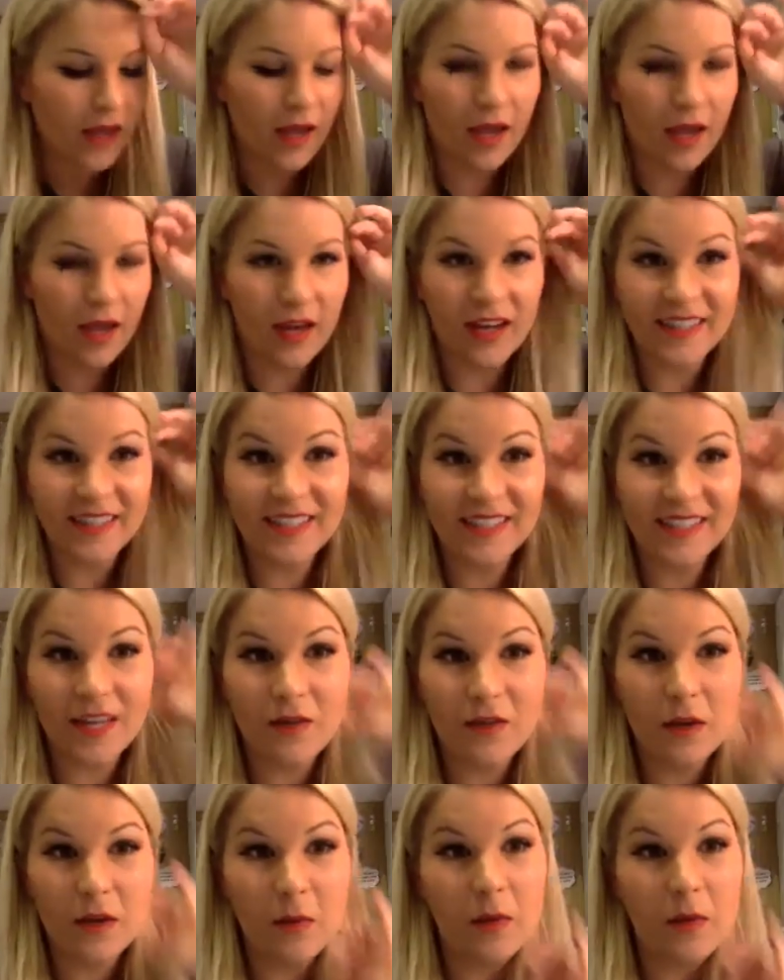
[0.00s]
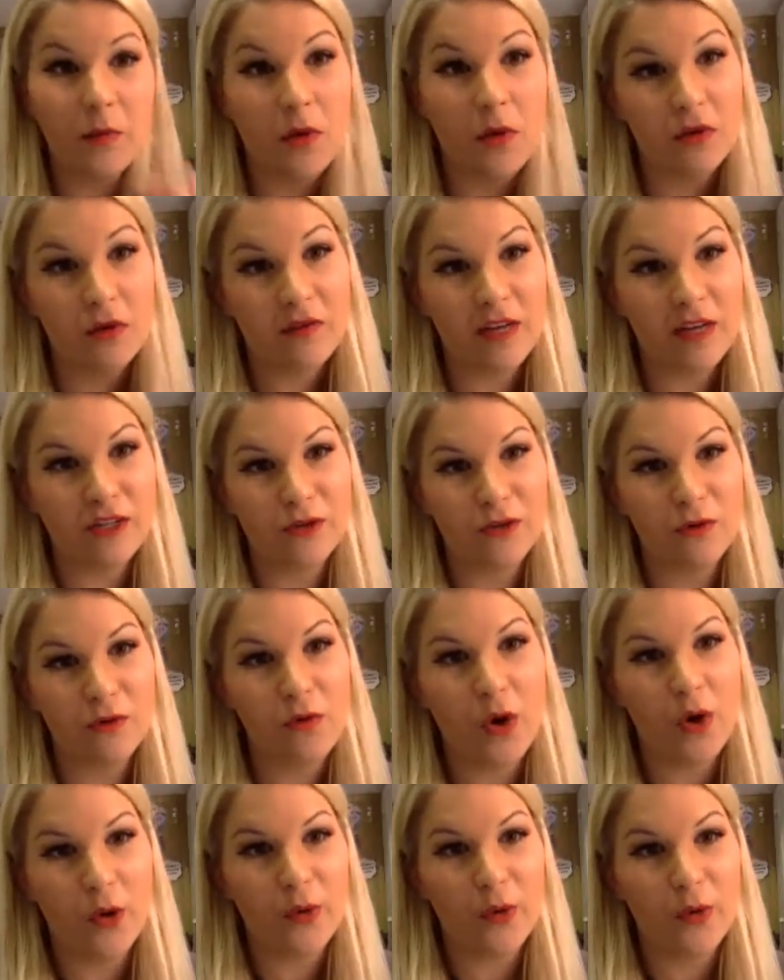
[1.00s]
And I send them a motivational
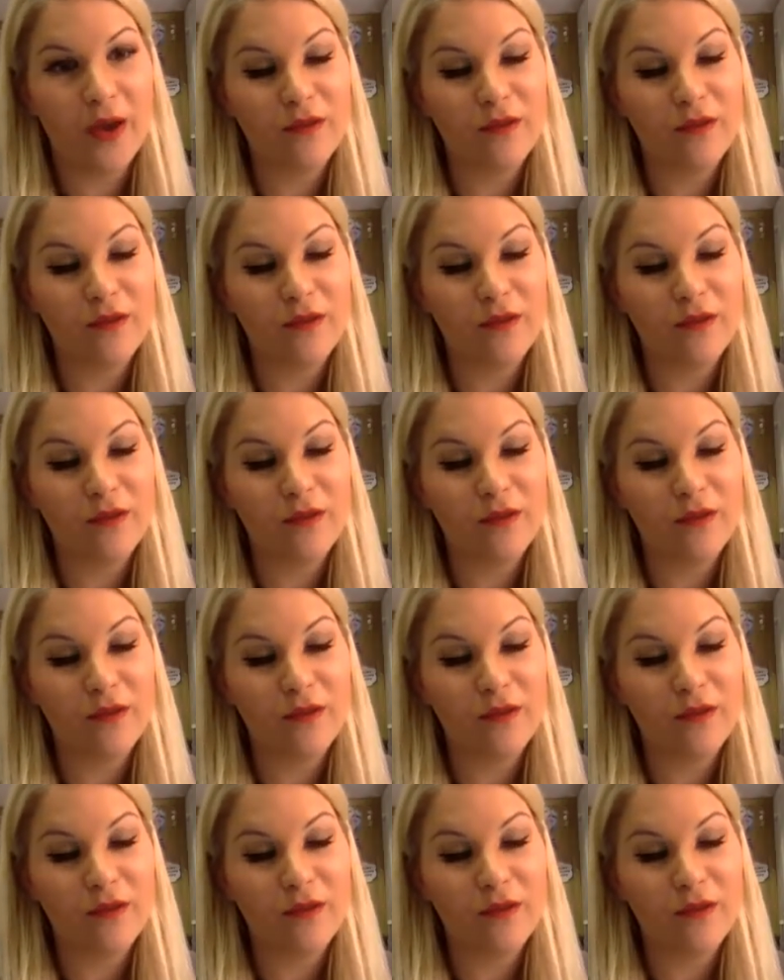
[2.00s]
quote